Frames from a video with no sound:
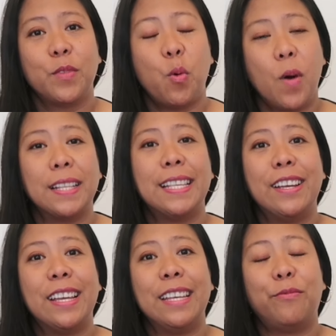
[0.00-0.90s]

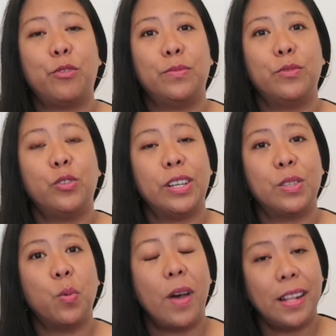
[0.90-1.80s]
waxing kit from
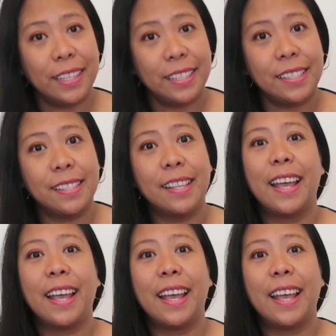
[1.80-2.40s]
Tress Wellness.